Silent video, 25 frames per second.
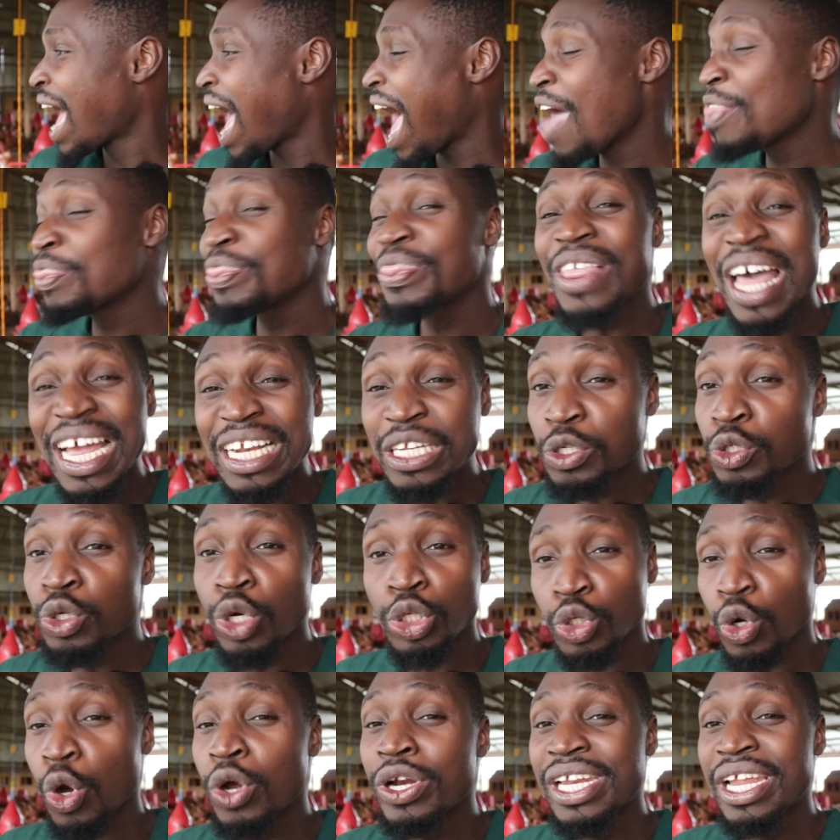And that
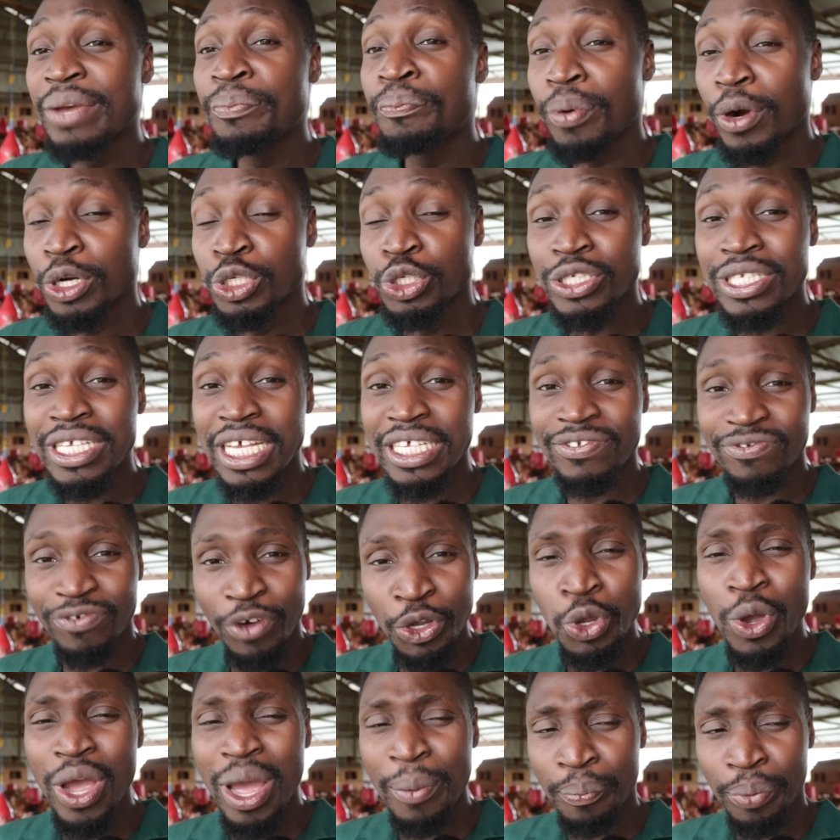not only produces
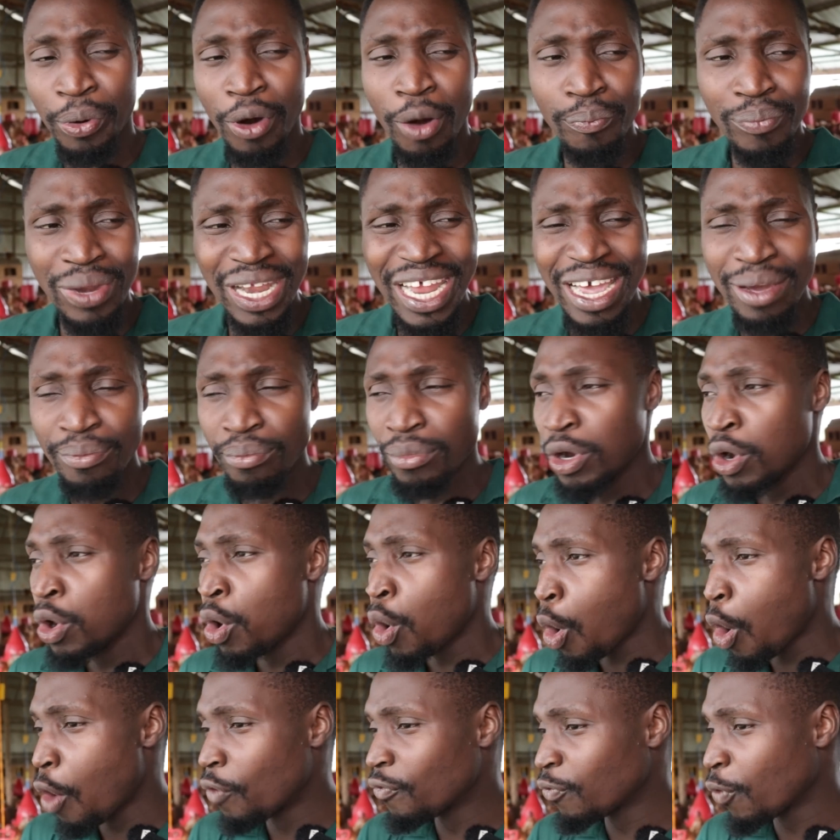for you a problem
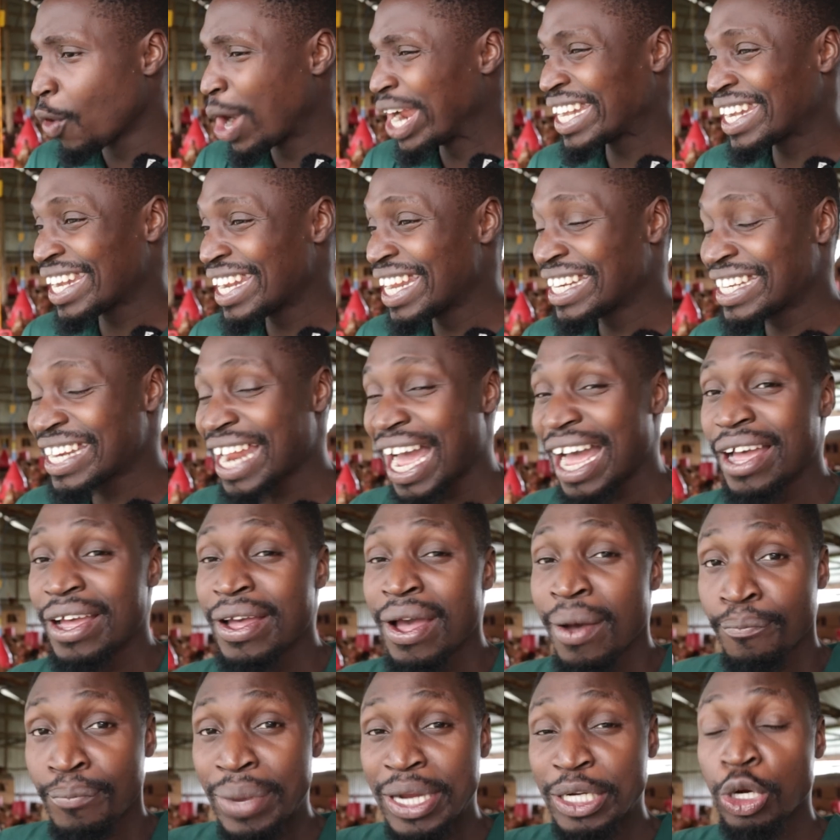of wet litter,
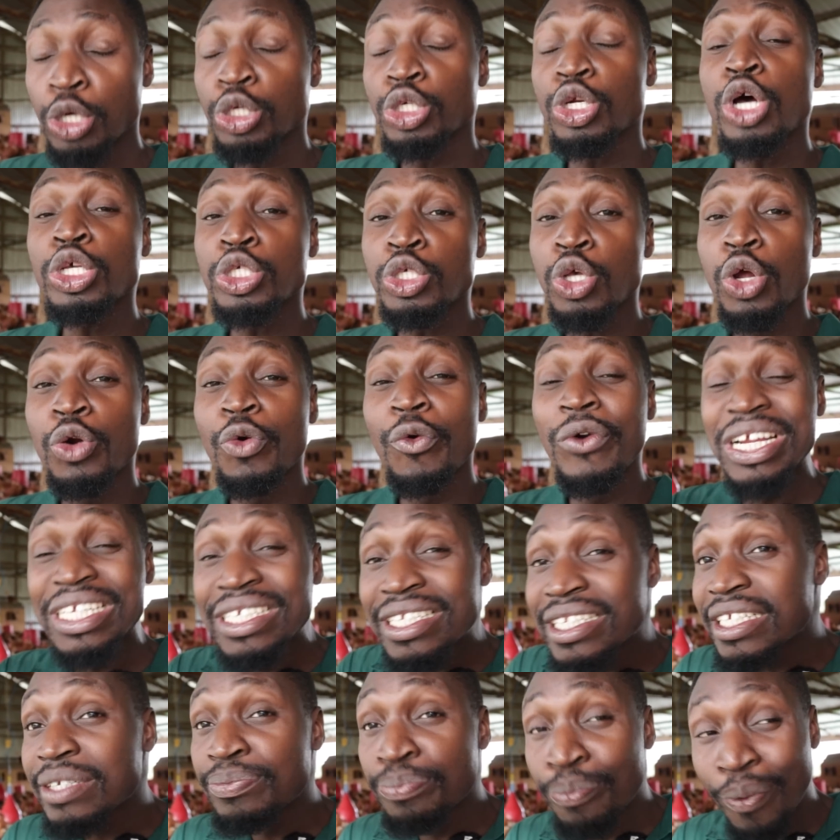but it also risks